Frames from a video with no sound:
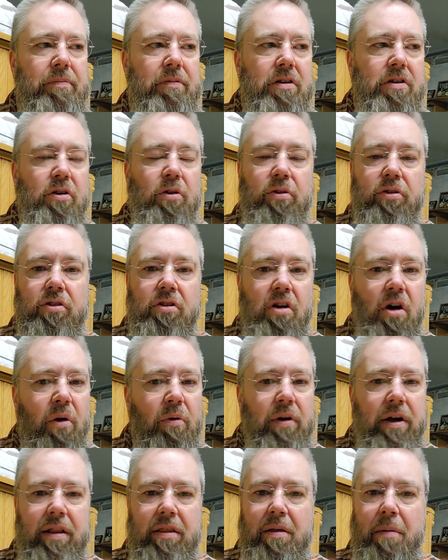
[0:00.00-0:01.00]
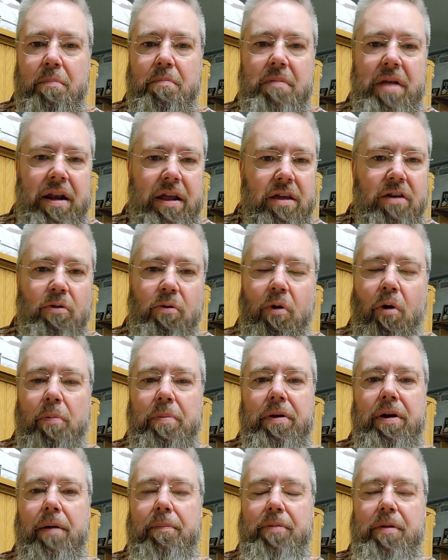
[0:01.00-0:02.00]
You'll know it the minute you
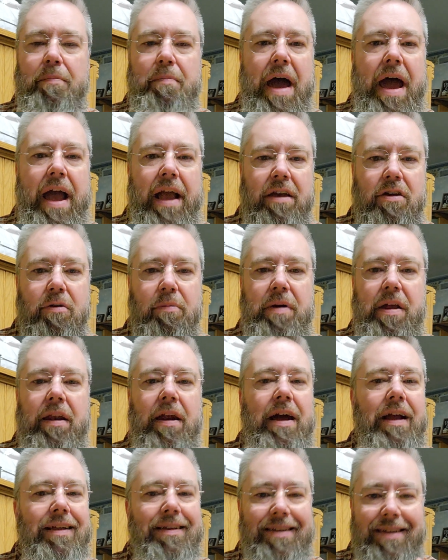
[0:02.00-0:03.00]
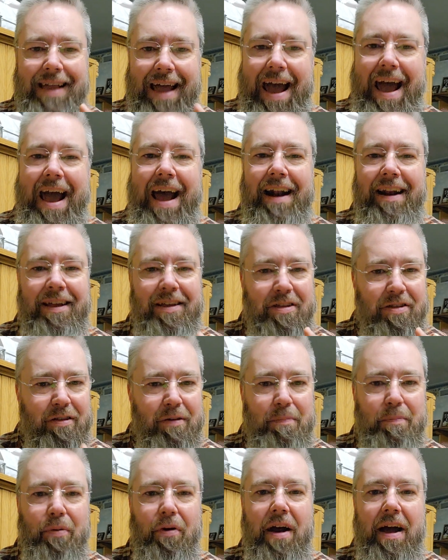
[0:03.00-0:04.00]
open up the bag. You'll be like, that is the
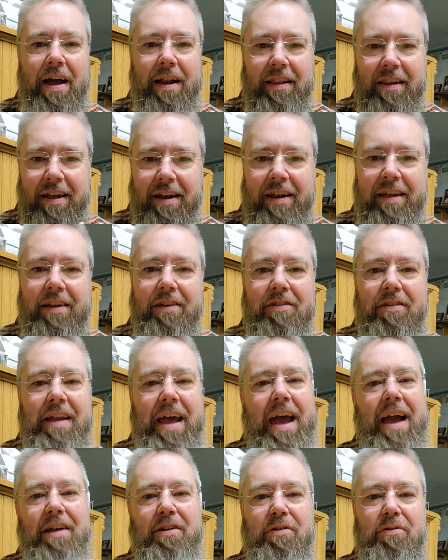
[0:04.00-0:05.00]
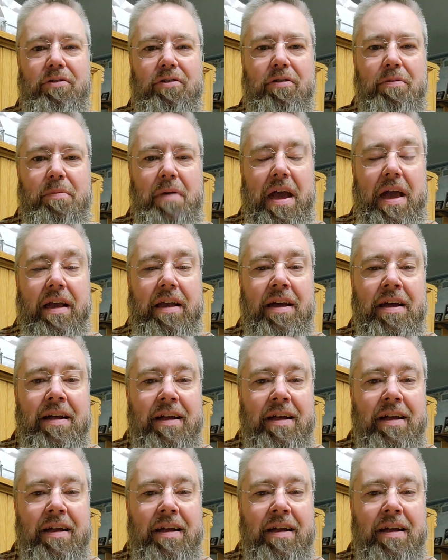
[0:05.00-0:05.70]
bread that his dad used to make.